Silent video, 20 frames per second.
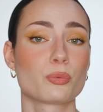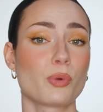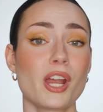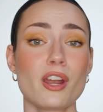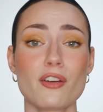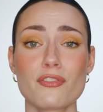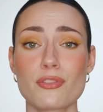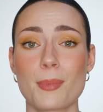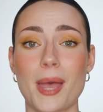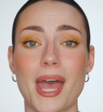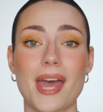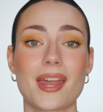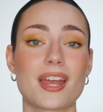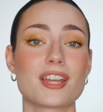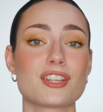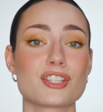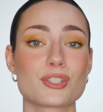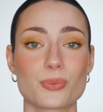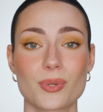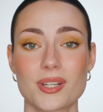Right off the bat,
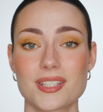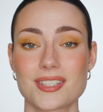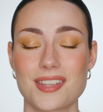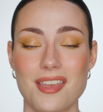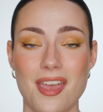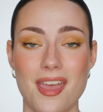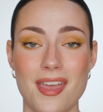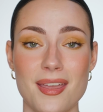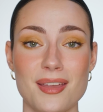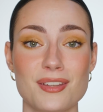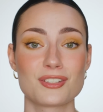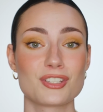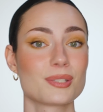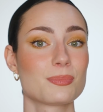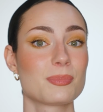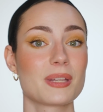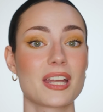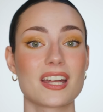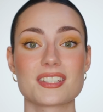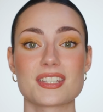I just want to say
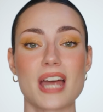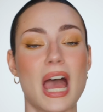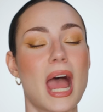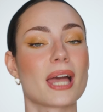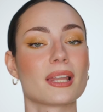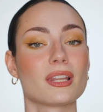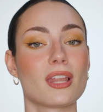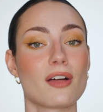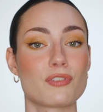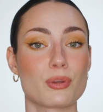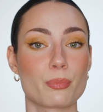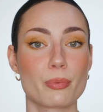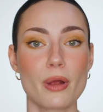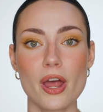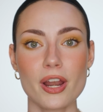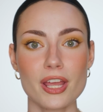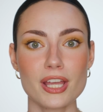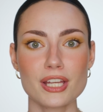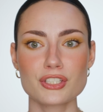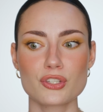just because I loved a
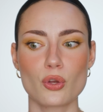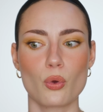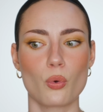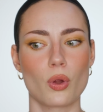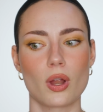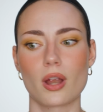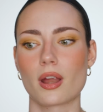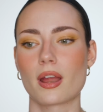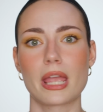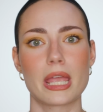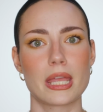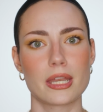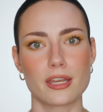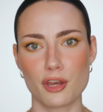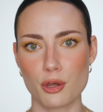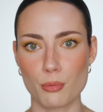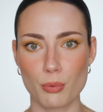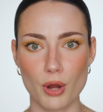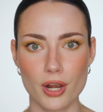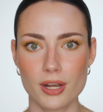product or
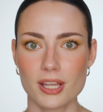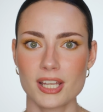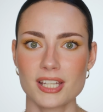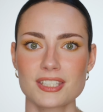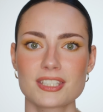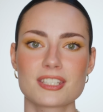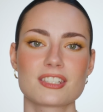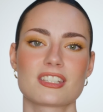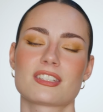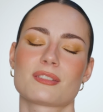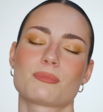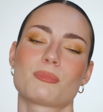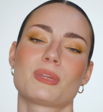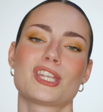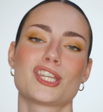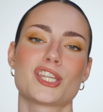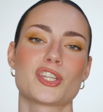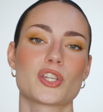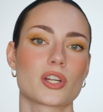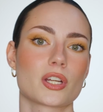hated a product doesn't
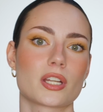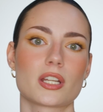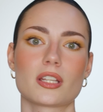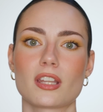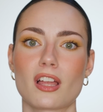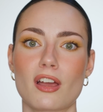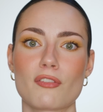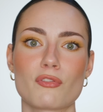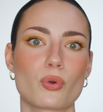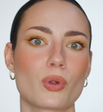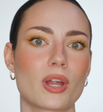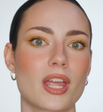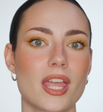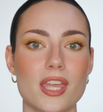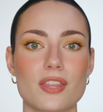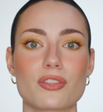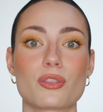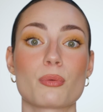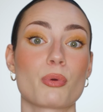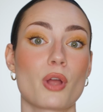mean you're gonna love or
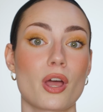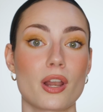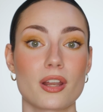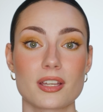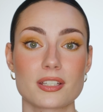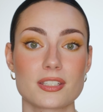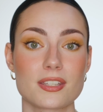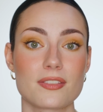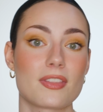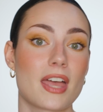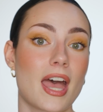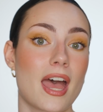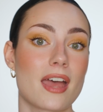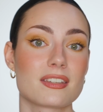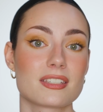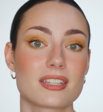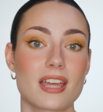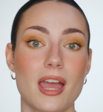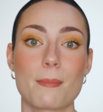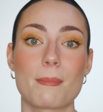hate the product
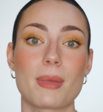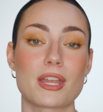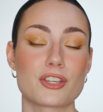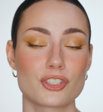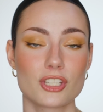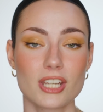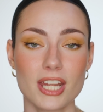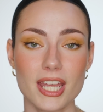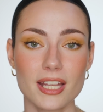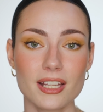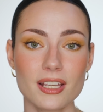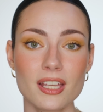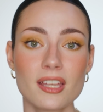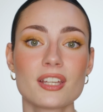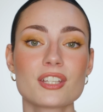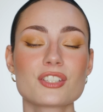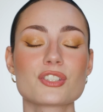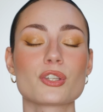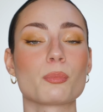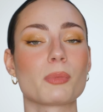that I'm mentioning.
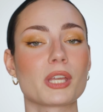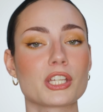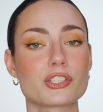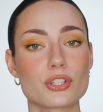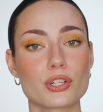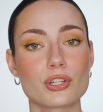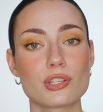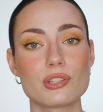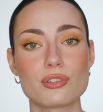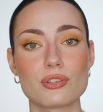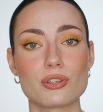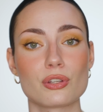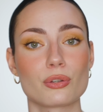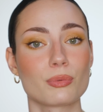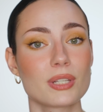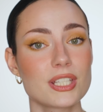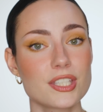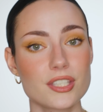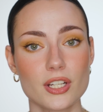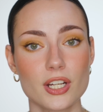So make sure you do your
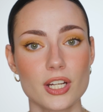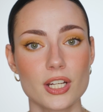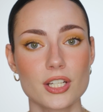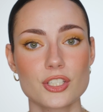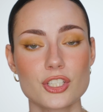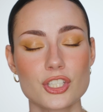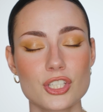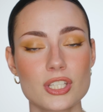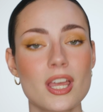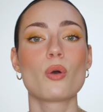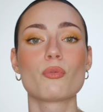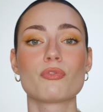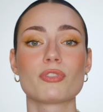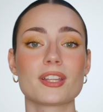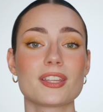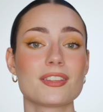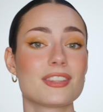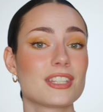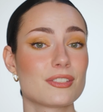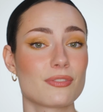research.
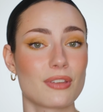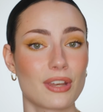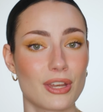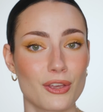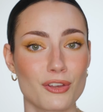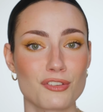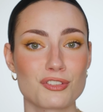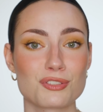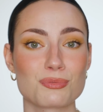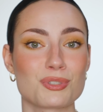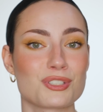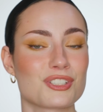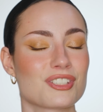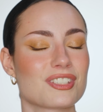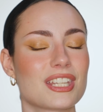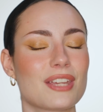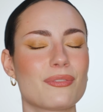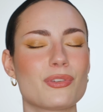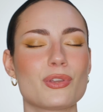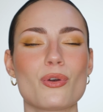Hopefully these videos will
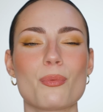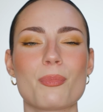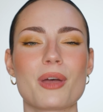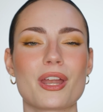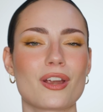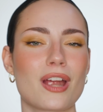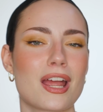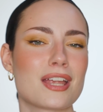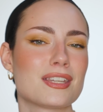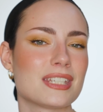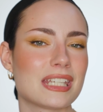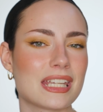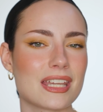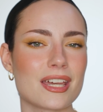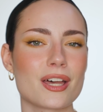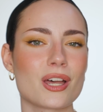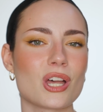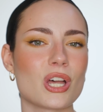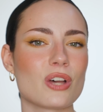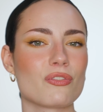just give you a better
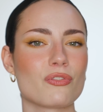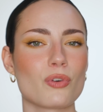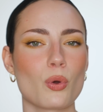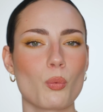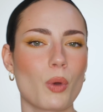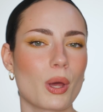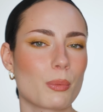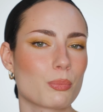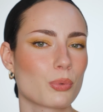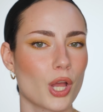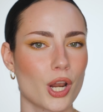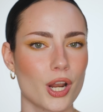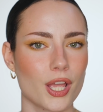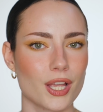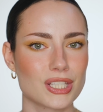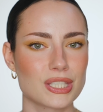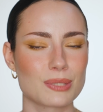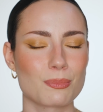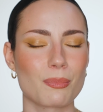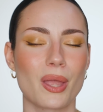idea of what
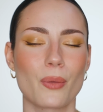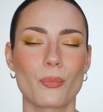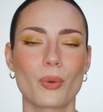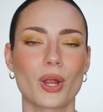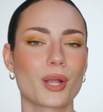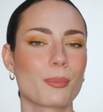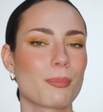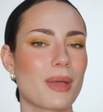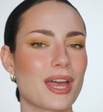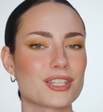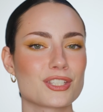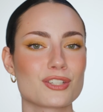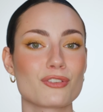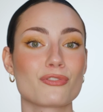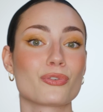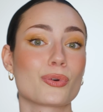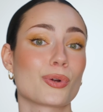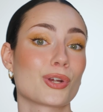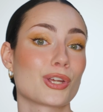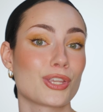products might work
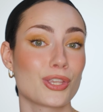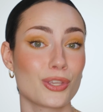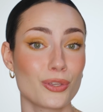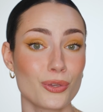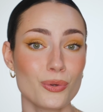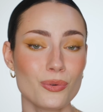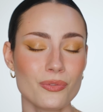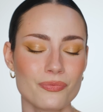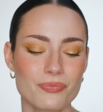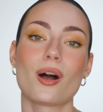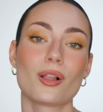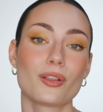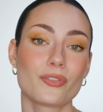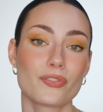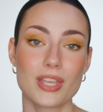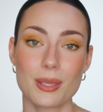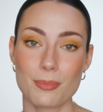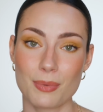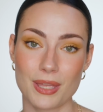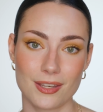best for you. All of
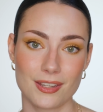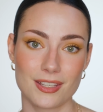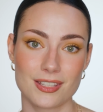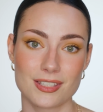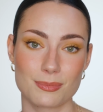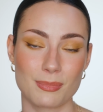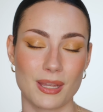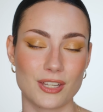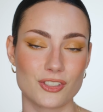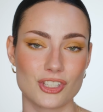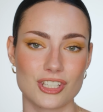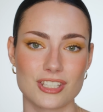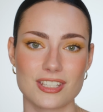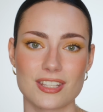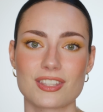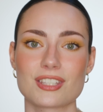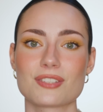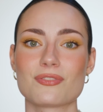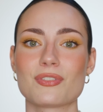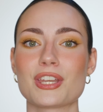the opinions mentioned
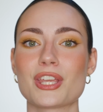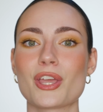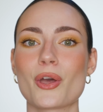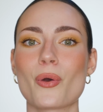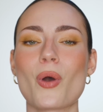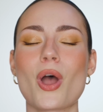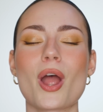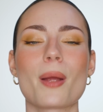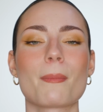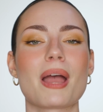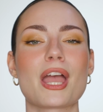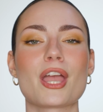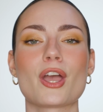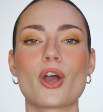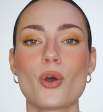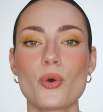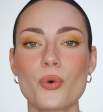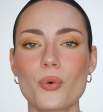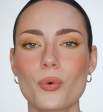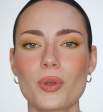in this video are my
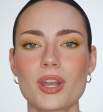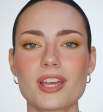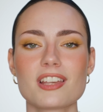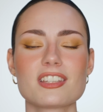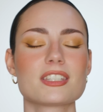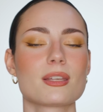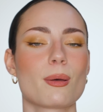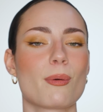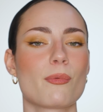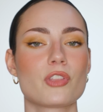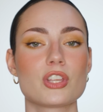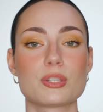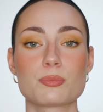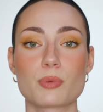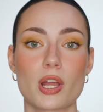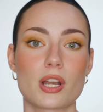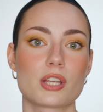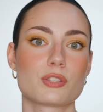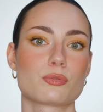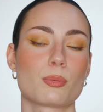own. Some of these
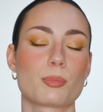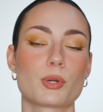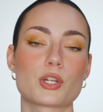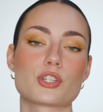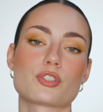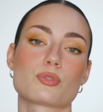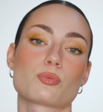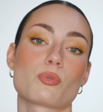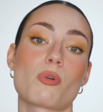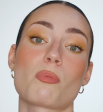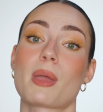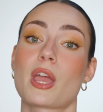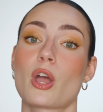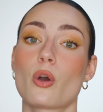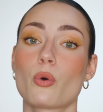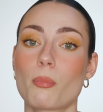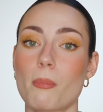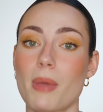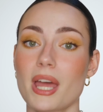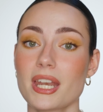products were purchased with my
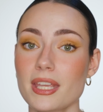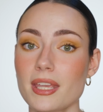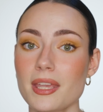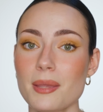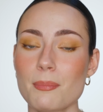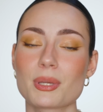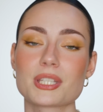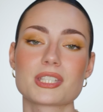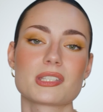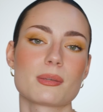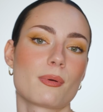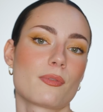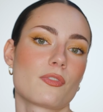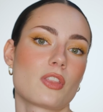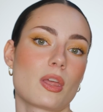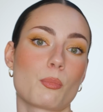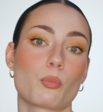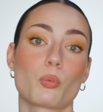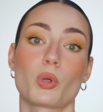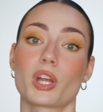own money, but some of
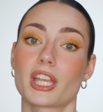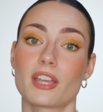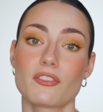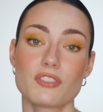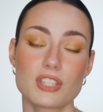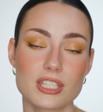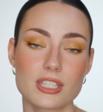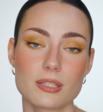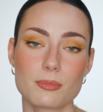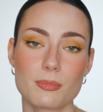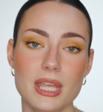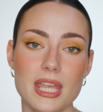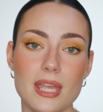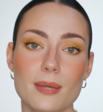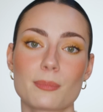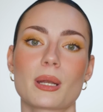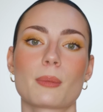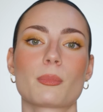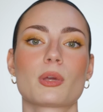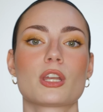them were gifted to me,
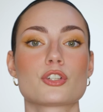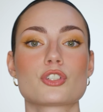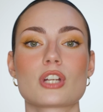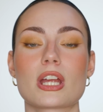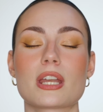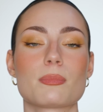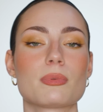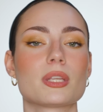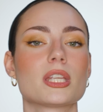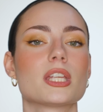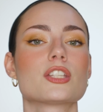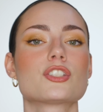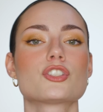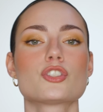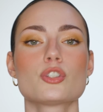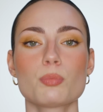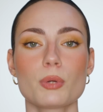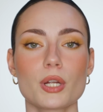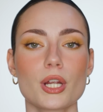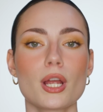but I'm gonna try to be
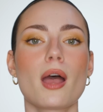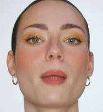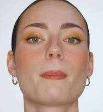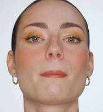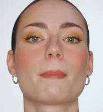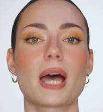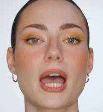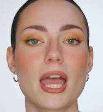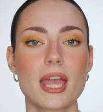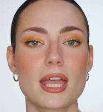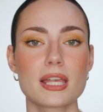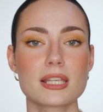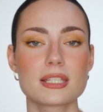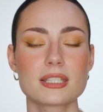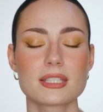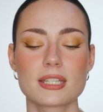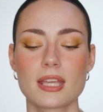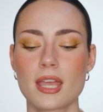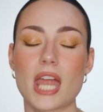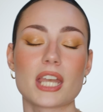super
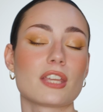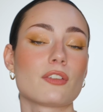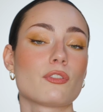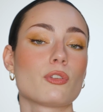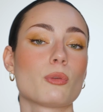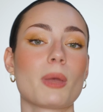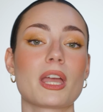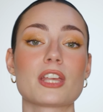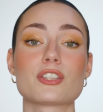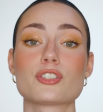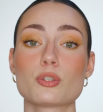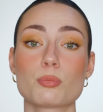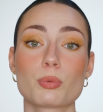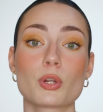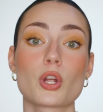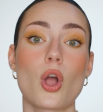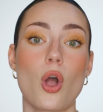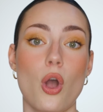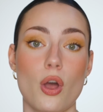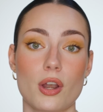unbiased and give you my
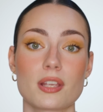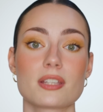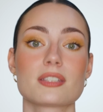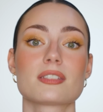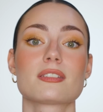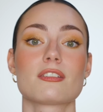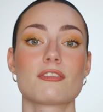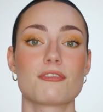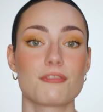super honest